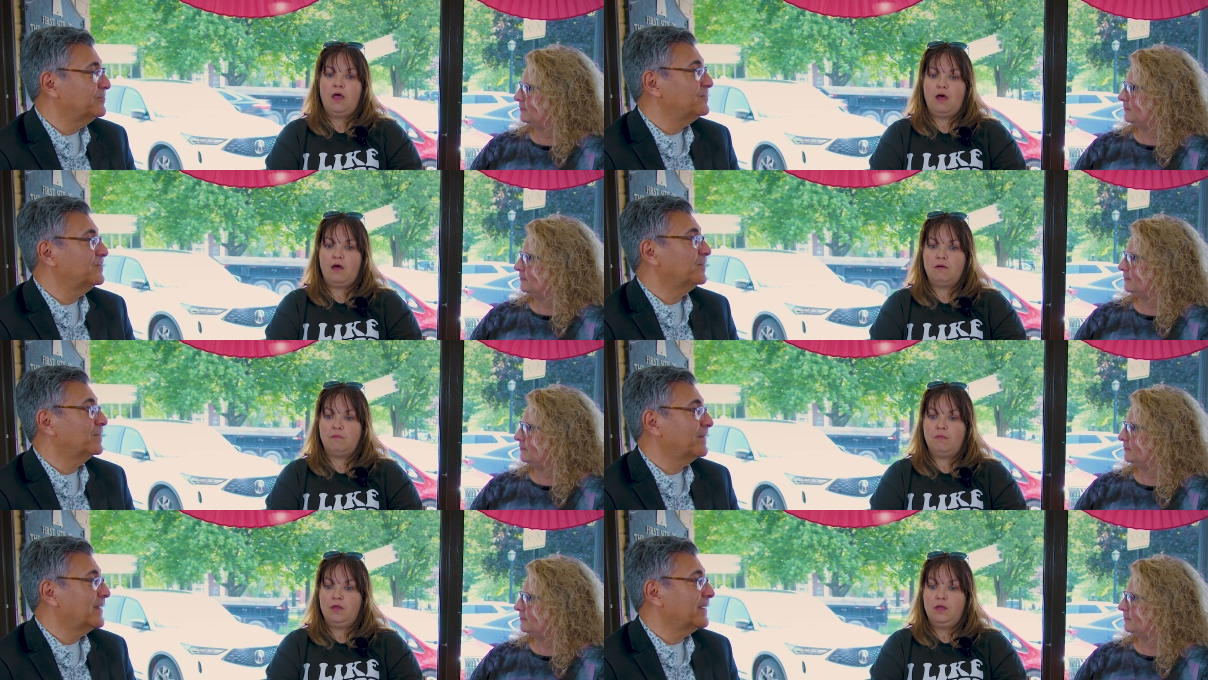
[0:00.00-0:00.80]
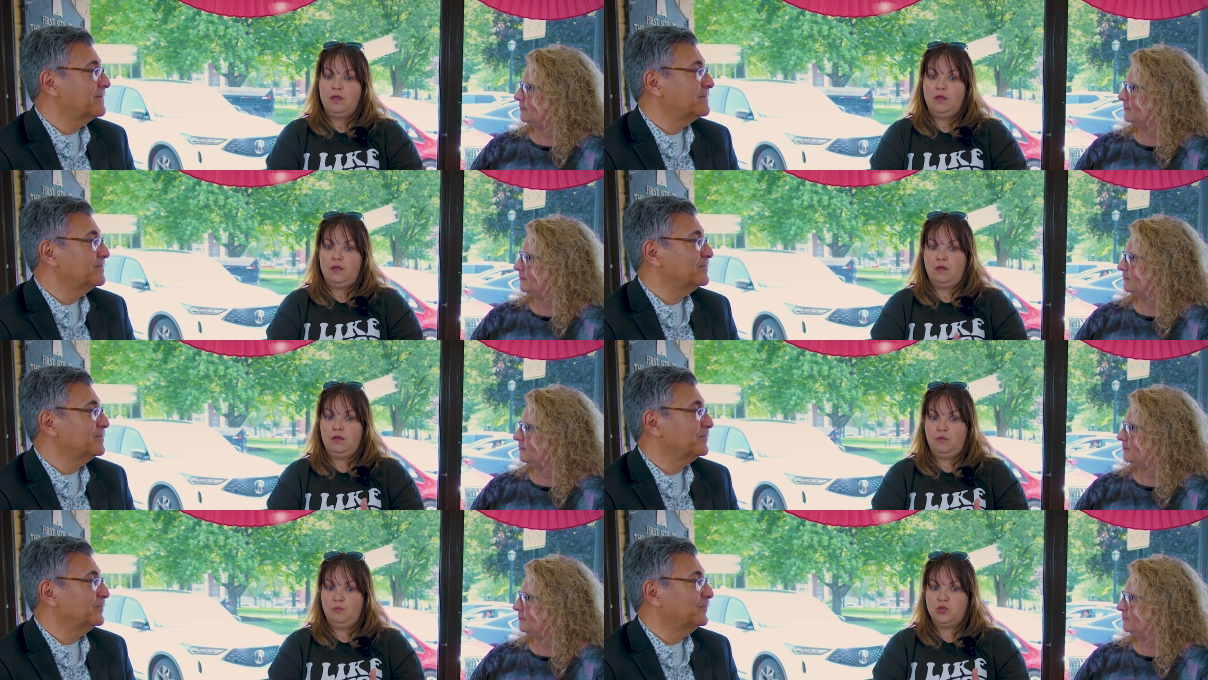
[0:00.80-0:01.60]
Speaker 1: Um,
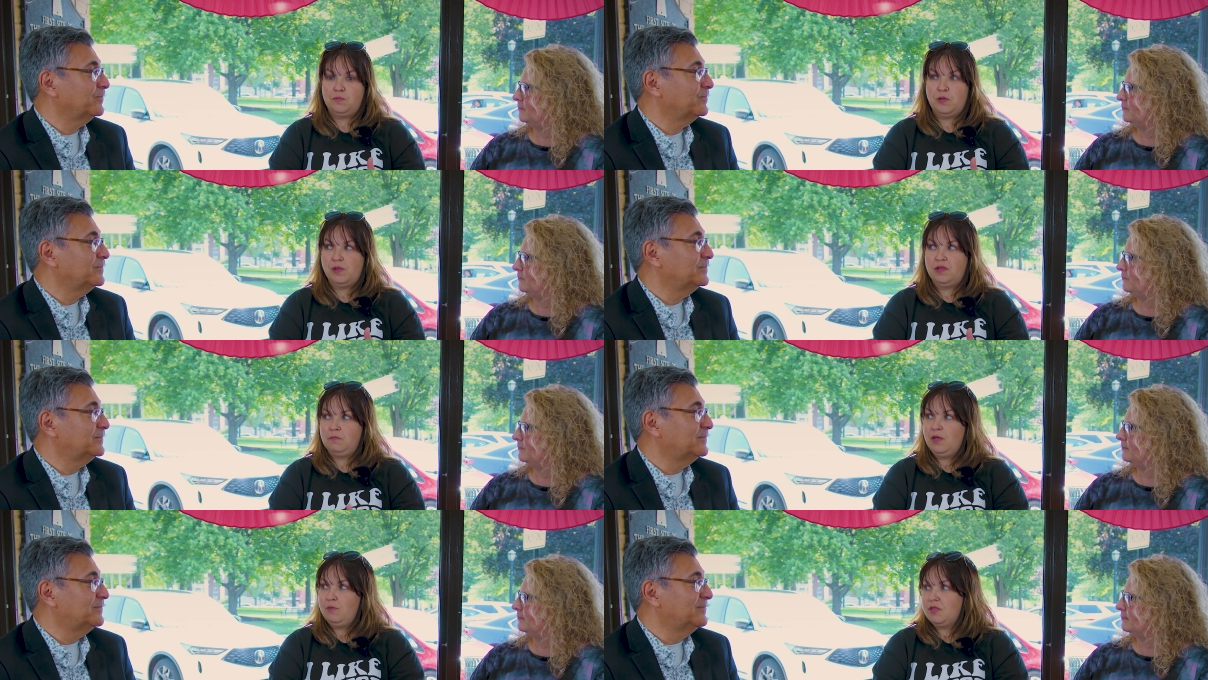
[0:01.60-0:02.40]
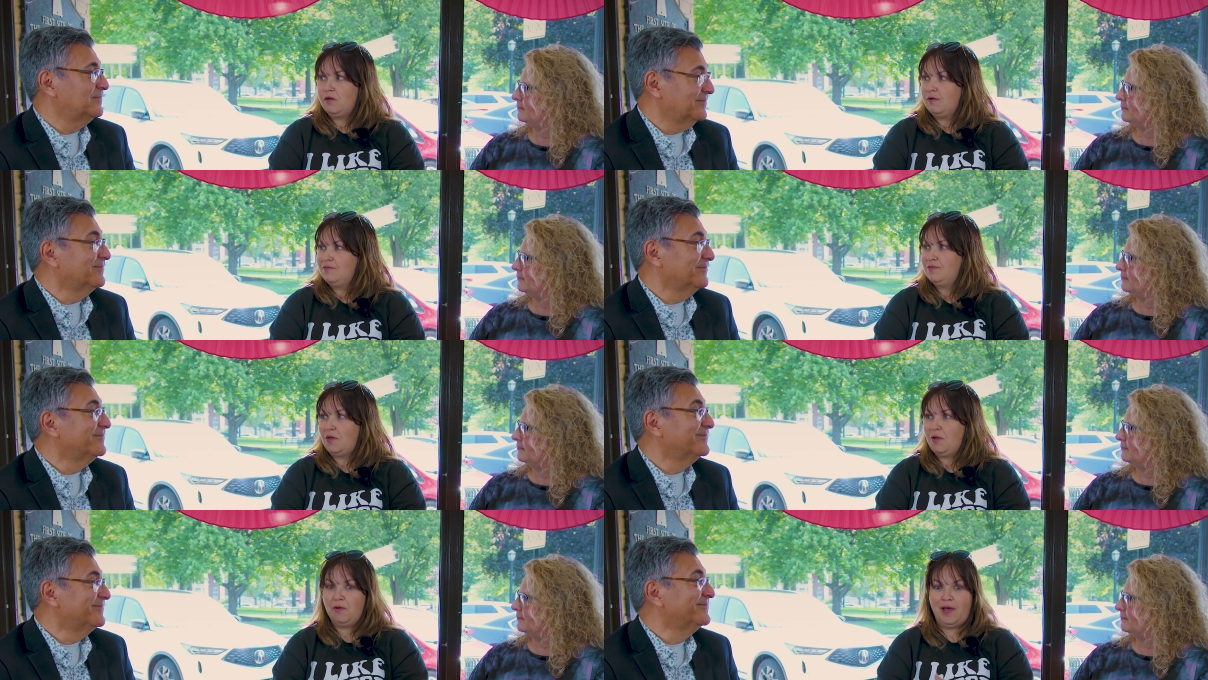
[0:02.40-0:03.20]
would you be willing to meet with her?
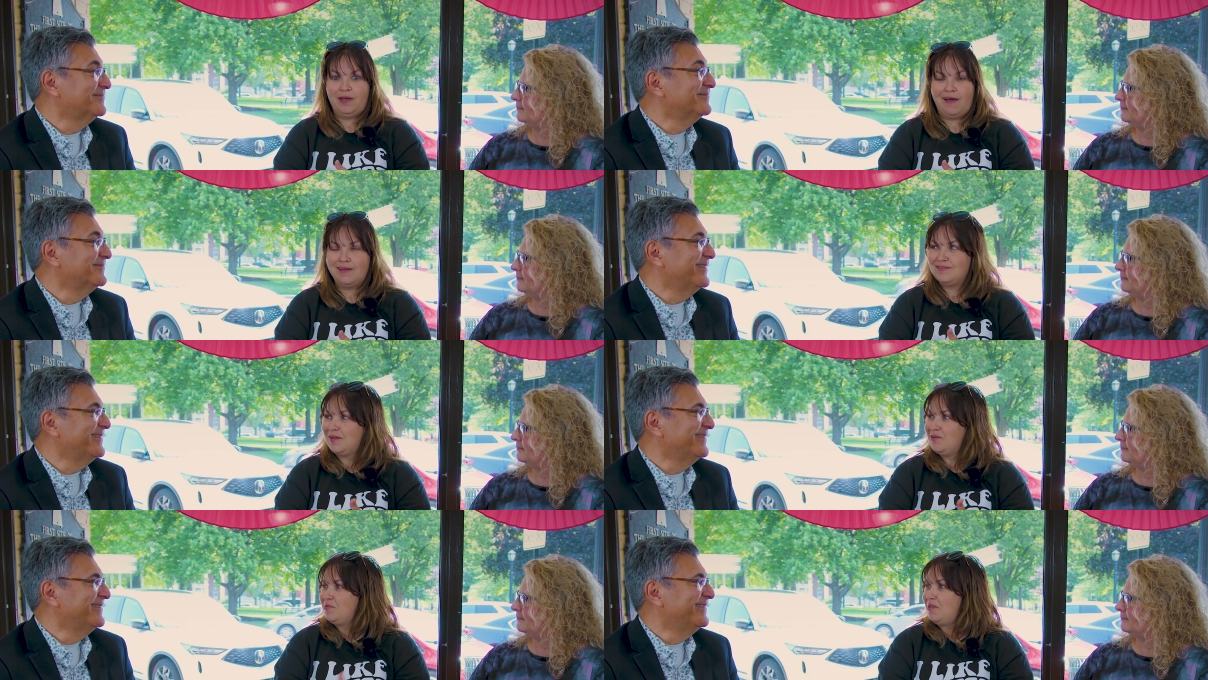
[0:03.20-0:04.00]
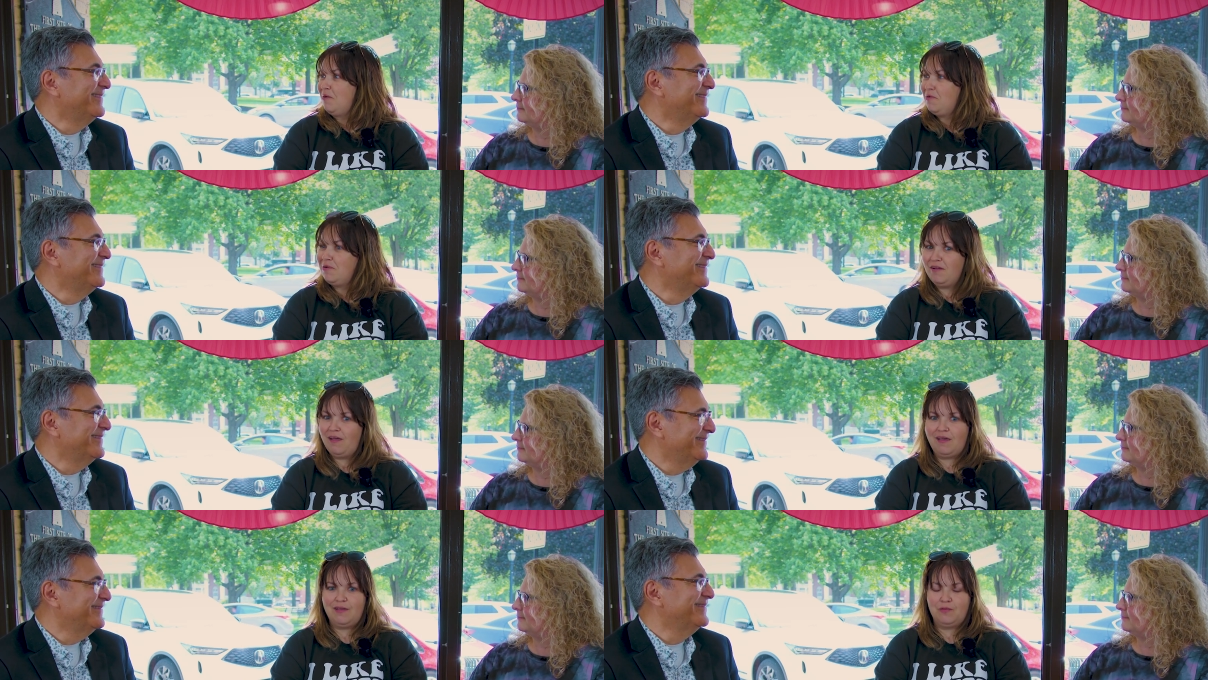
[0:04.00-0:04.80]
So I got in touch with the owner
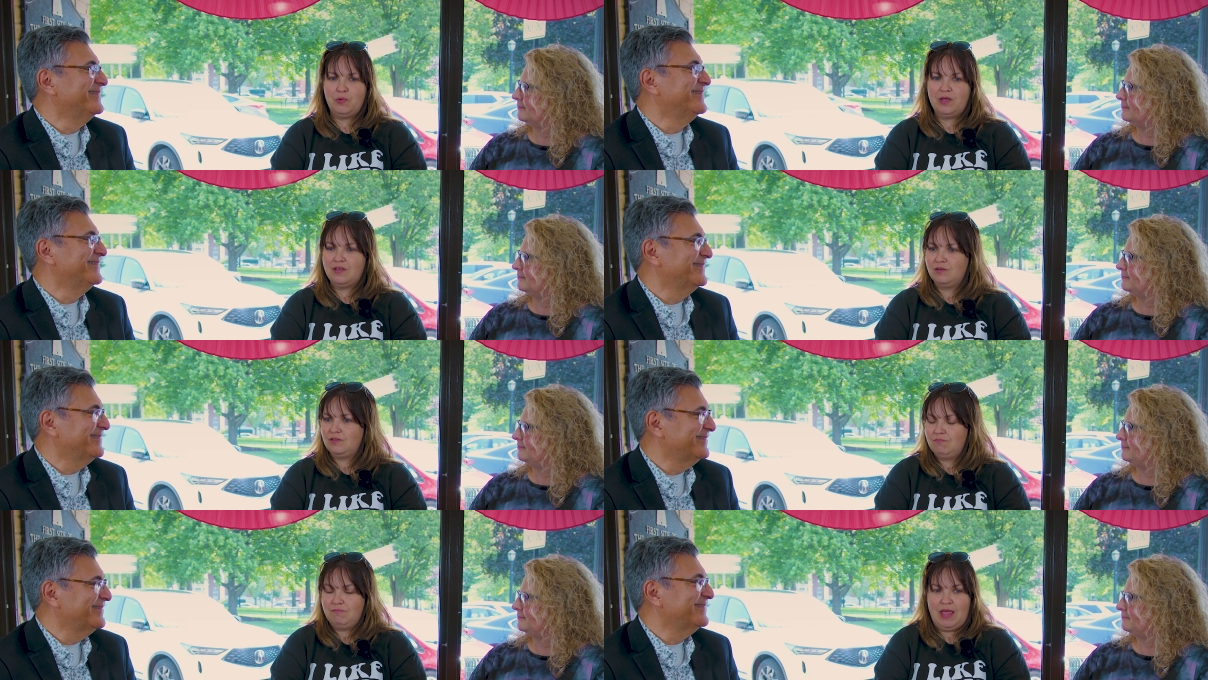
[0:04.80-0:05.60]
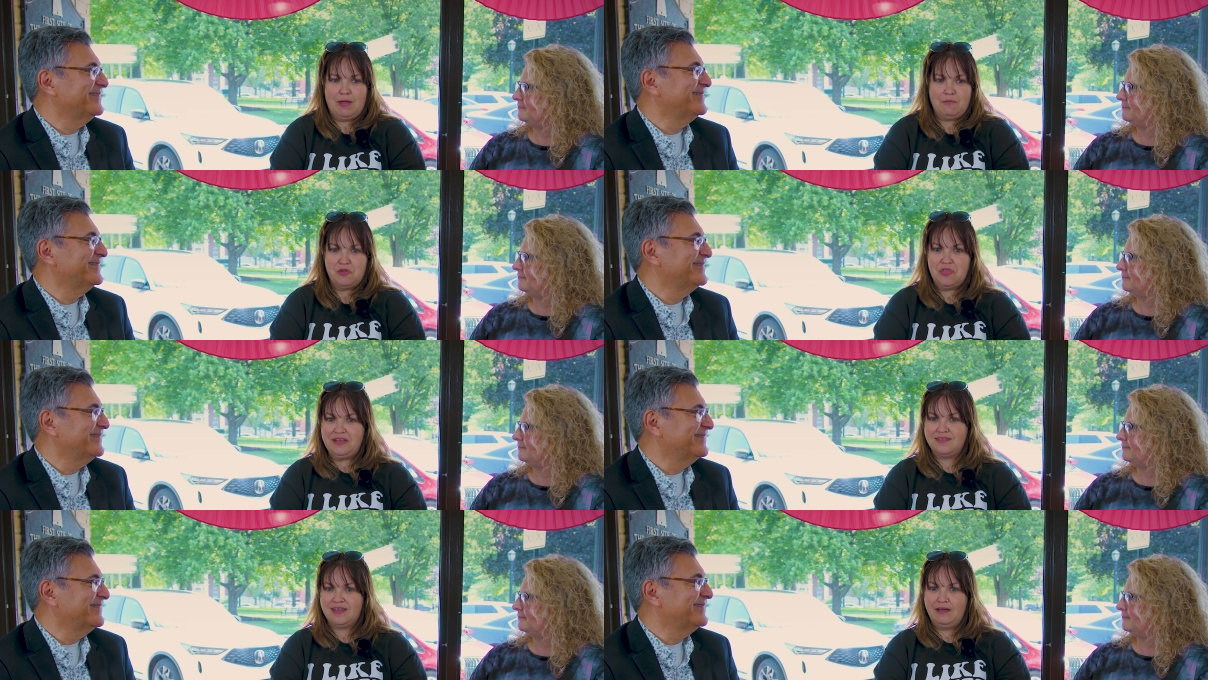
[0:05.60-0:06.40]
and we hammered
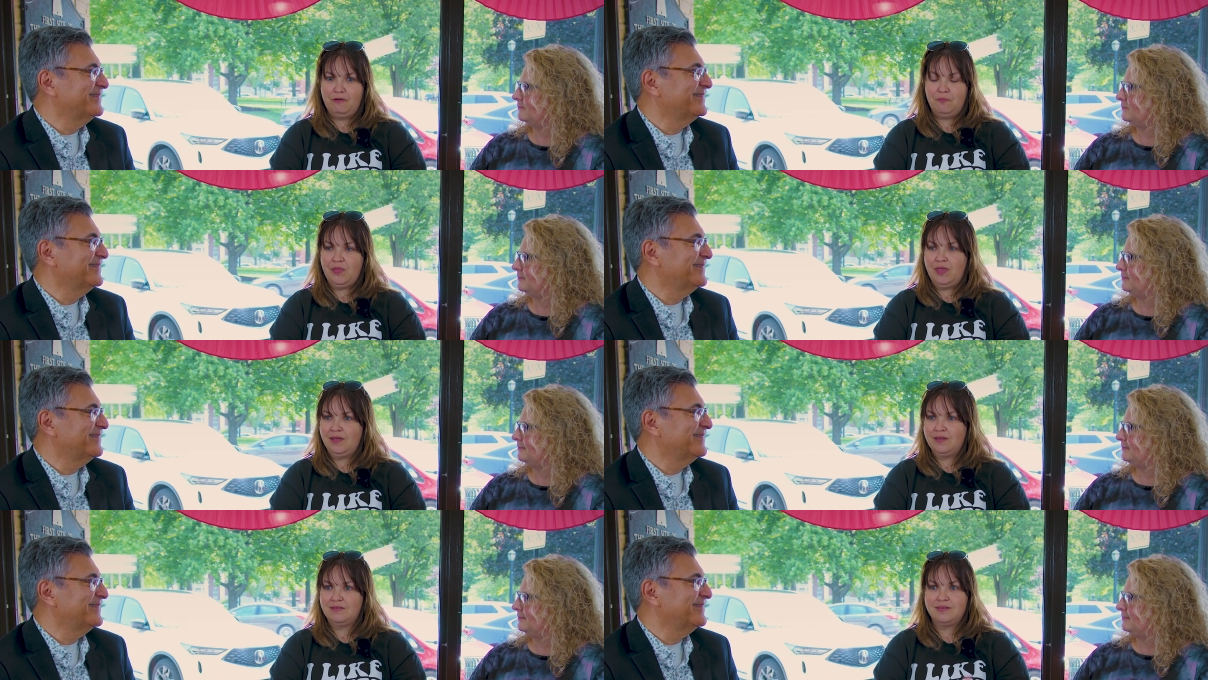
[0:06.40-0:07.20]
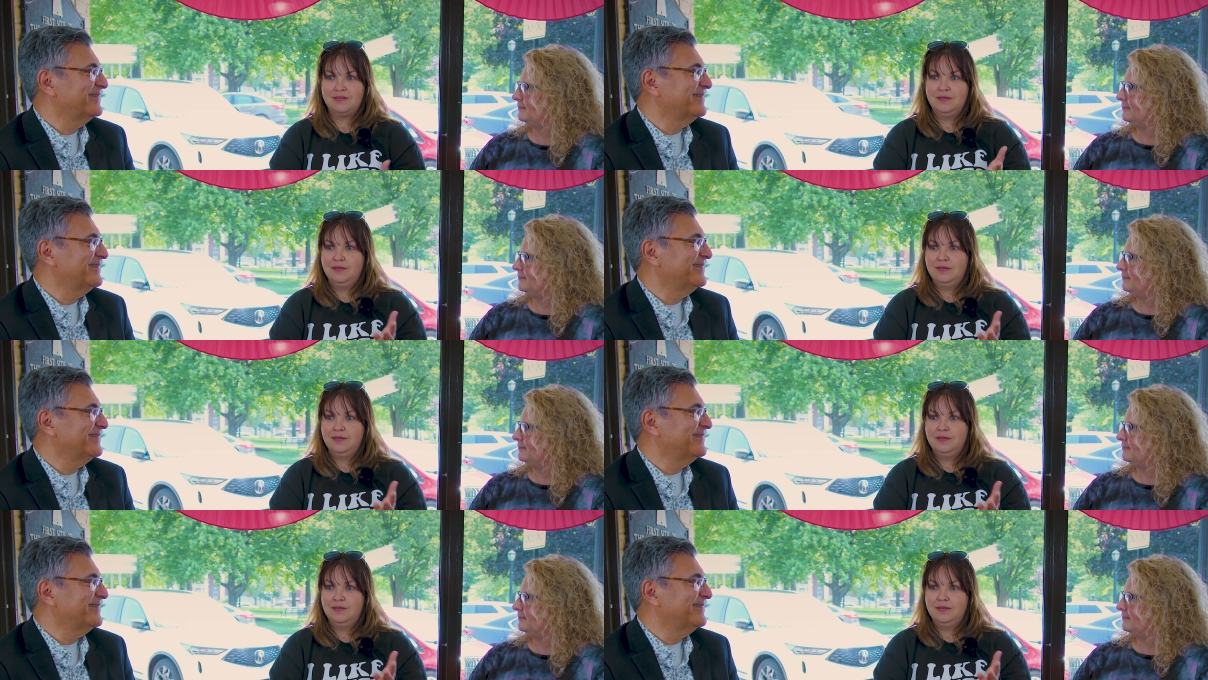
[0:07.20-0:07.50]
things out and